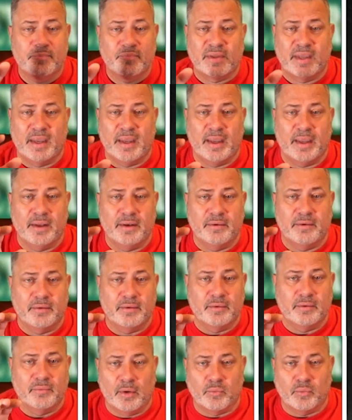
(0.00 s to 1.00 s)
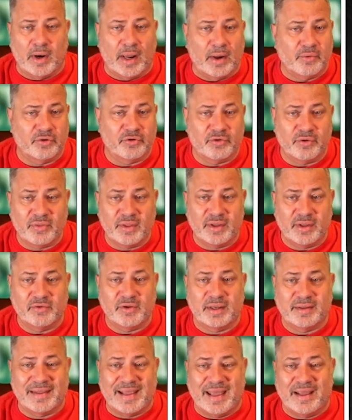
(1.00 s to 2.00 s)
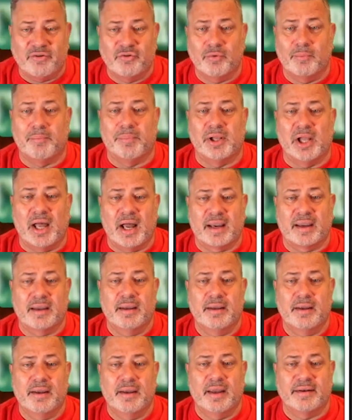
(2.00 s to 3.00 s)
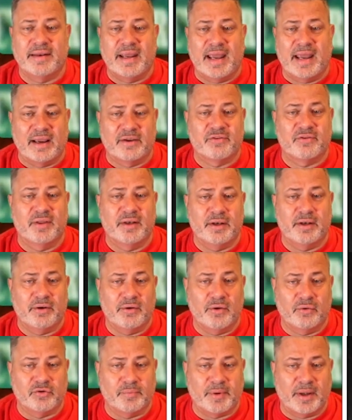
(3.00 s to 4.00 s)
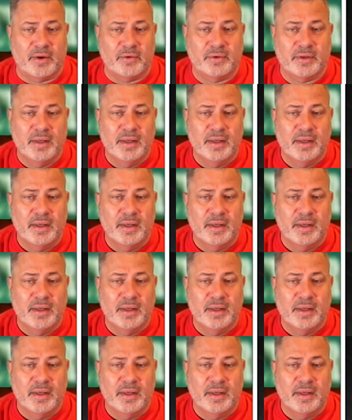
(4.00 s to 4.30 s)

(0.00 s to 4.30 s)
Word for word: and routers and things like that to block attacks that it knows about.